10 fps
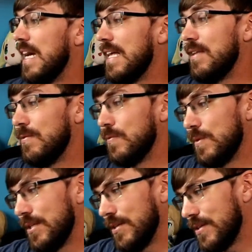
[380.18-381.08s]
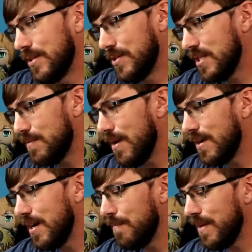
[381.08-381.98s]
And when you go to Good Small
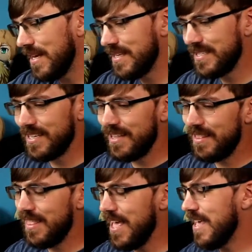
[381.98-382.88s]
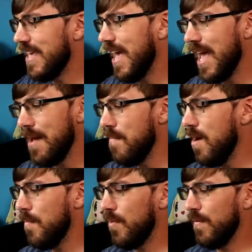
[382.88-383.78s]
Companies, they came
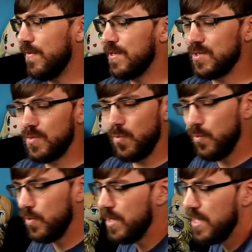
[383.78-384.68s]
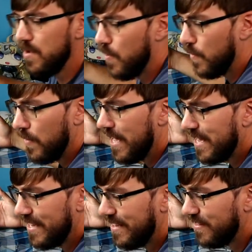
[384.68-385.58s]
up with this really
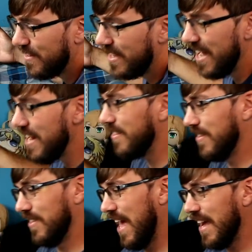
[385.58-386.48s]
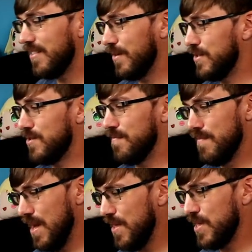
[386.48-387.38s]
kind of lackluster
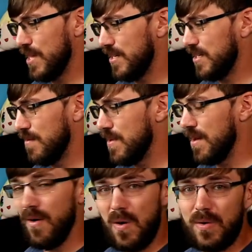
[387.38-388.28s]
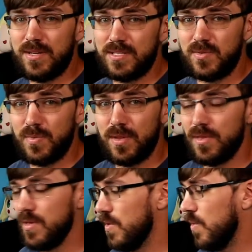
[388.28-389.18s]
method, to be honest with
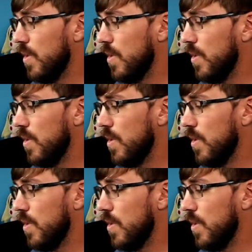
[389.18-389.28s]
you,